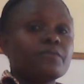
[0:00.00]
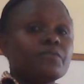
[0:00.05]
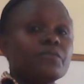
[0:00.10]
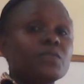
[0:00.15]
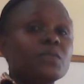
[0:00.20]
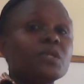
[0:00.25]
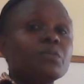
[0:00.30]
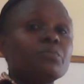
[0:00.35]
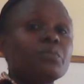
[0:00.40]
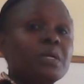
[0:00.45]

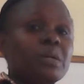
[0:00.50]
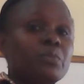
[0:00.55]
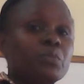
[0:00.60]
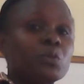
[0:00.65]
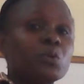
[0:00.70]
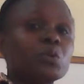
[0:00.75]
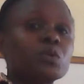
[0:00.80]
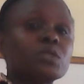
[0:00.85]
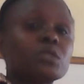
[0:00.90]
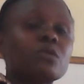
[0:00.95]
the
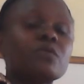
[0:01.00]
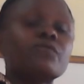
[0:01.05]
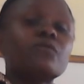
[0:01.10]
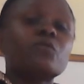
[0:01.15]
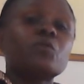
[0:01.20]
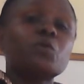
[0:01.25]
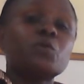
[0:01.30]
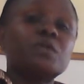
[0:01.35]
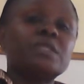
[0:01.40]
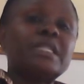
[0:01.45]
purpose of
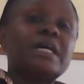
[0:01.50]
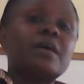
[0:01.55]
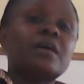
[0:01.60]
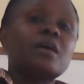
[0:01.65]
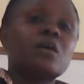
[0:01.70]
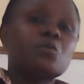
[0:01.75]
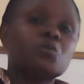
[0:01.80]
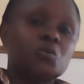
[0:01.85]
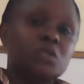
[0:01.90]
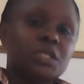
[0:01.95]
cost
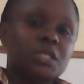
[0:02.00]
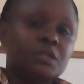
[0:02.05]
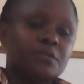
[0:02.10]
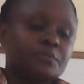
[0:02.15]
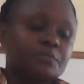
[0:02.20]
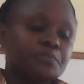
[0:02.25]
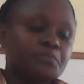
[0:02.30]
accounting.